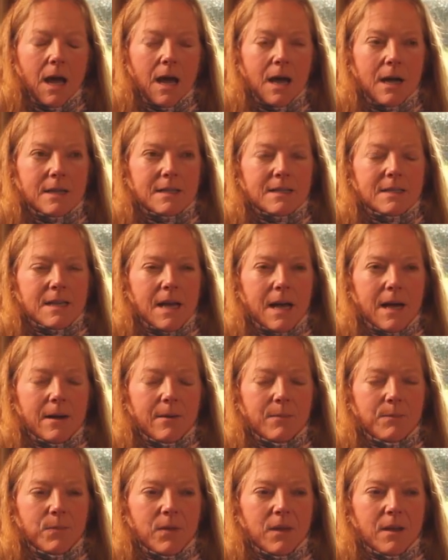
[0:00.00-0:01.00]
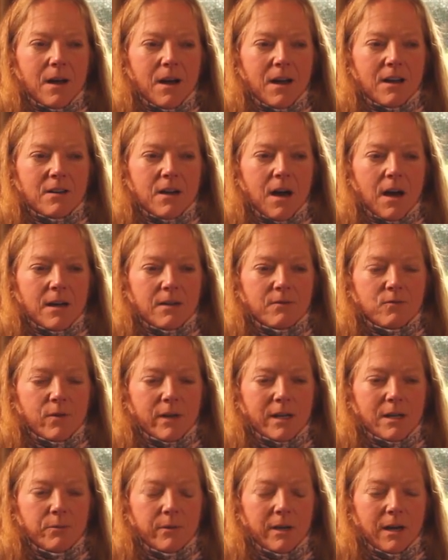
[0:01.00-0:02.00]
and I
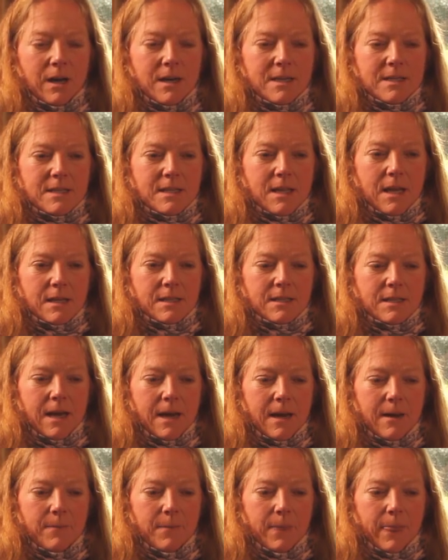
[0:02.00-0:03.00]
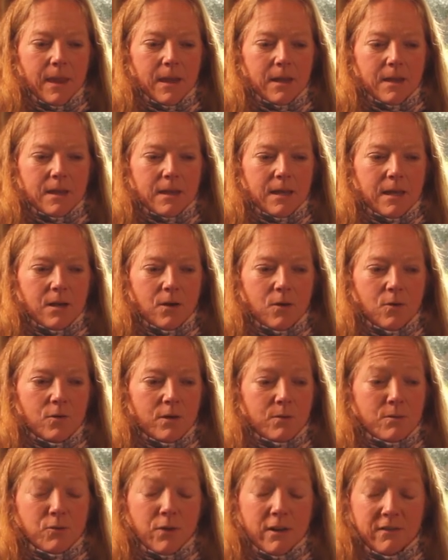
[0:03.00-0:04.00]
quickly realised that you know, it
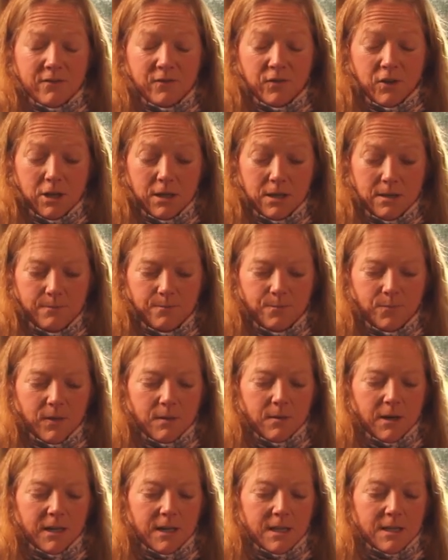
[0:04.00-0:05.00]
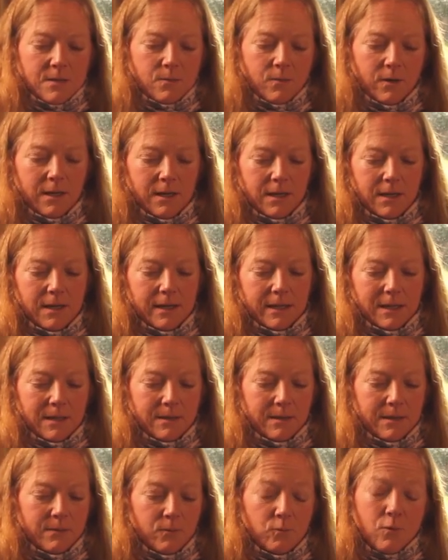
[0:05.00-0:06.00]
was great fun. My kids were a little
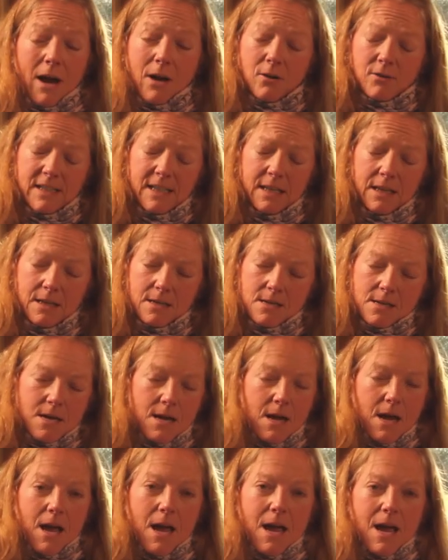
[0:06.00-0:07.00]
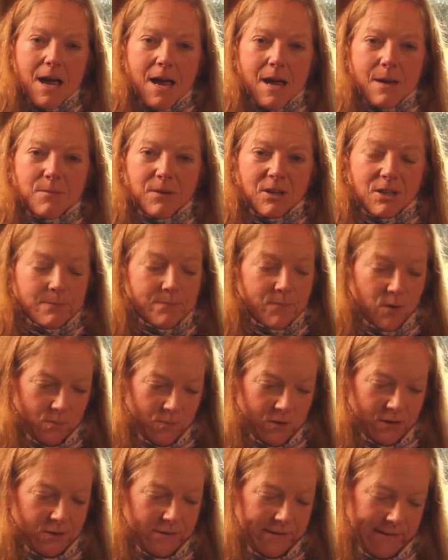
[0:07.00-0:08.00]
rowdy because mum was
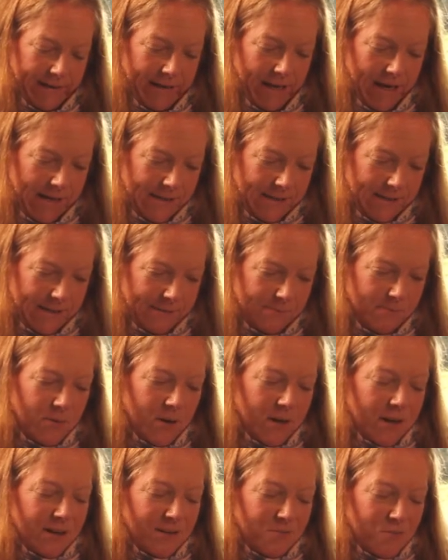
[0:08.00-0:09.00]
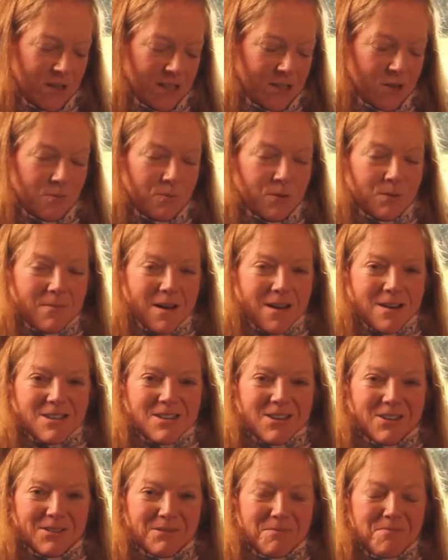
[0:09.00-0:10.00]
doing the class, but we soon put manners
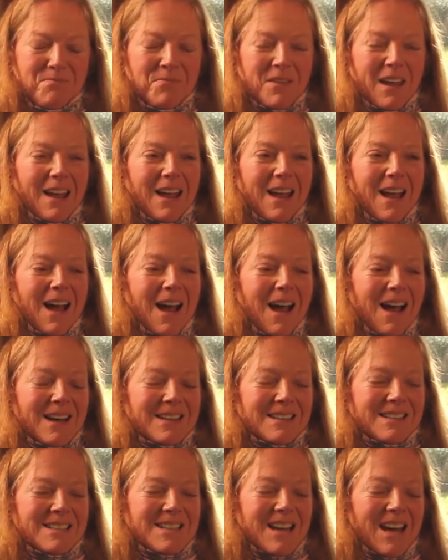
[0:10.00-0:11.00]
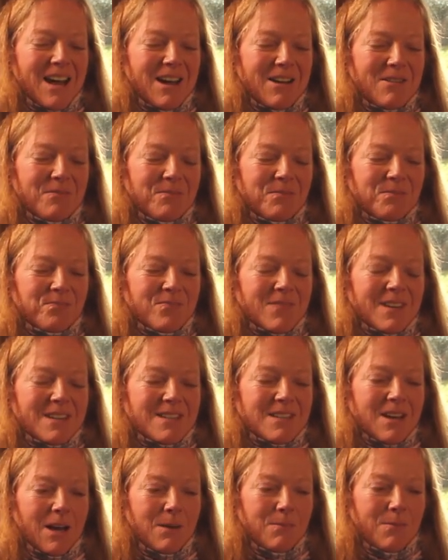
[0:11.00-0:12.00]
on them. And
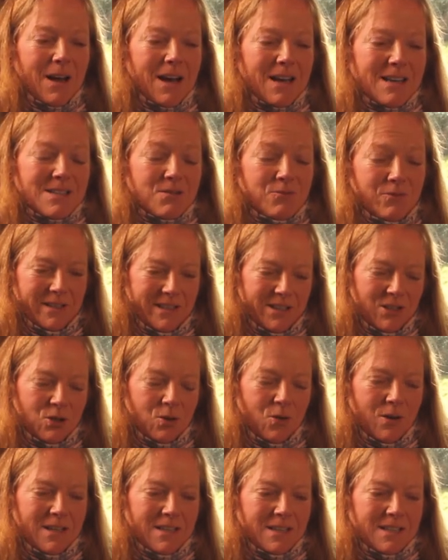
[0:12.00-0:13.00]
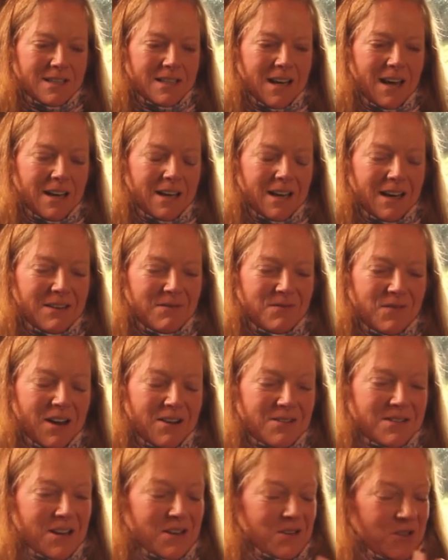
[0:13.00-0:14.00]
time passed, enjoyed it, and I
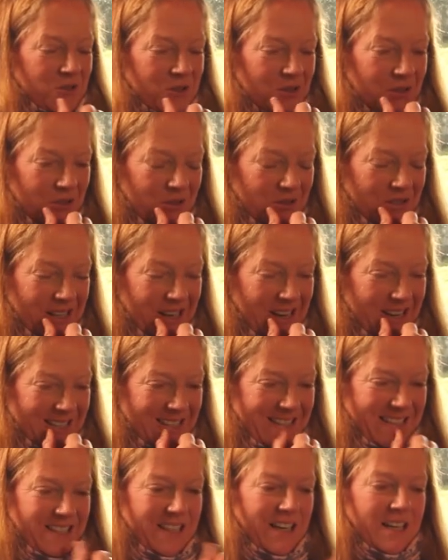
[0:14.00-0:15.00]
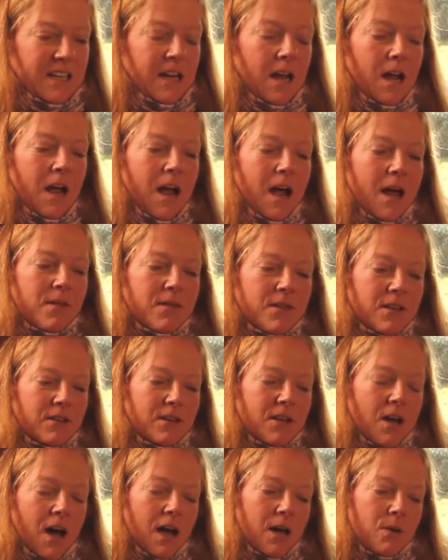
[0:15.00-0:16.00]
found out during those classes that
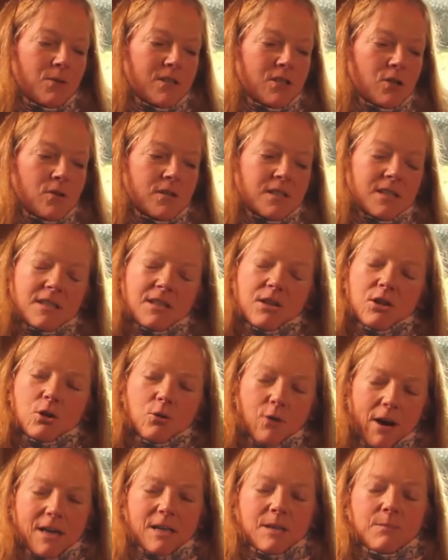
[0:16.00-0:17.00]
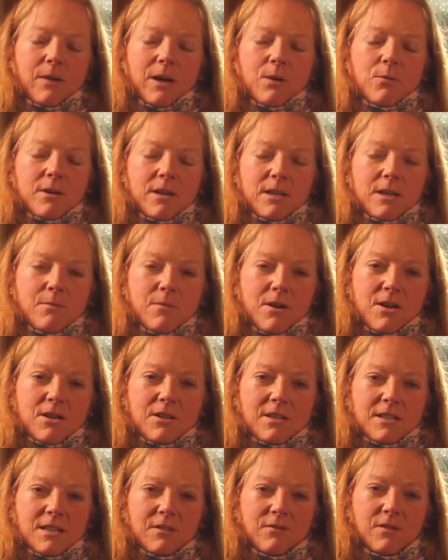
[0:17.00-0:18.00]
I was used as a threat by one of the
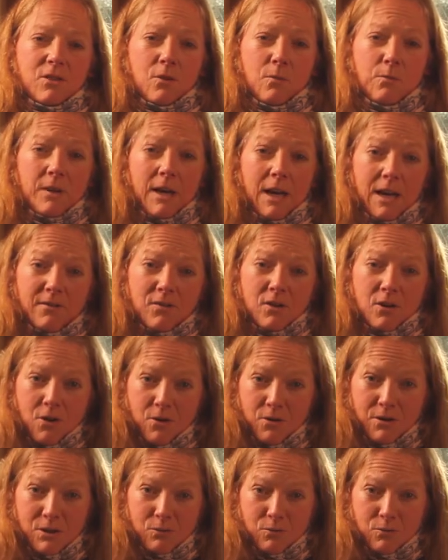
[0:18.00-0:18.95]
mothers. If you don't behave, you're not going to